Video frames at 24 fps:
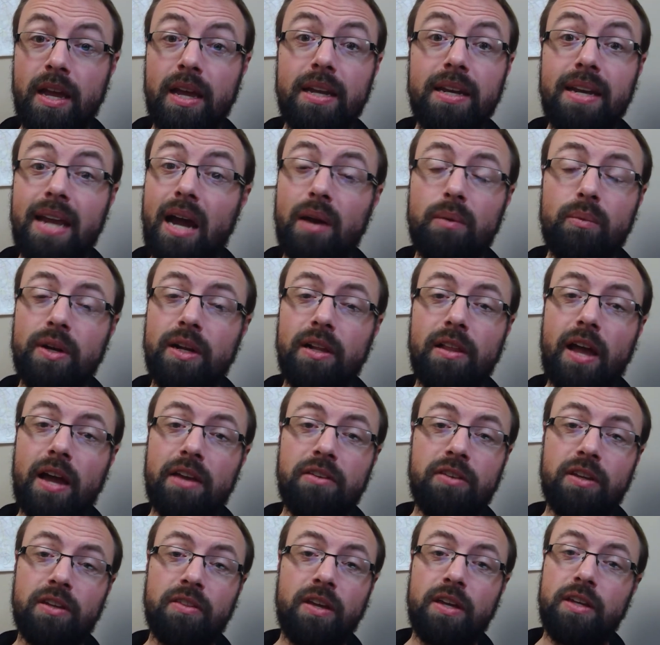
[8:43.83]
Not
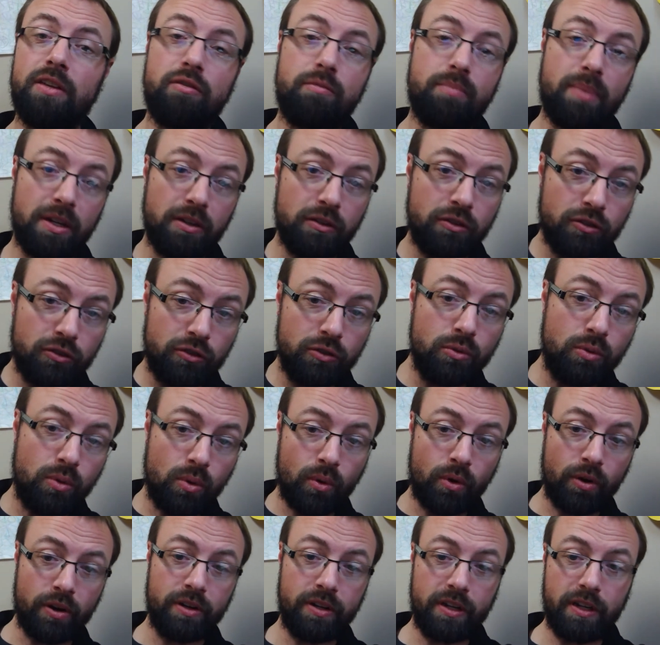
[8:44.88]
realizing that you've been
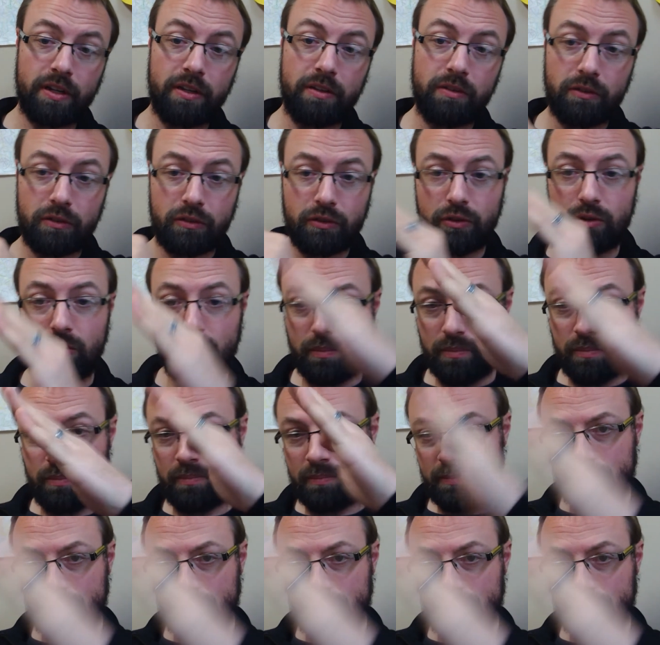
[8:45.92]
shoehorned into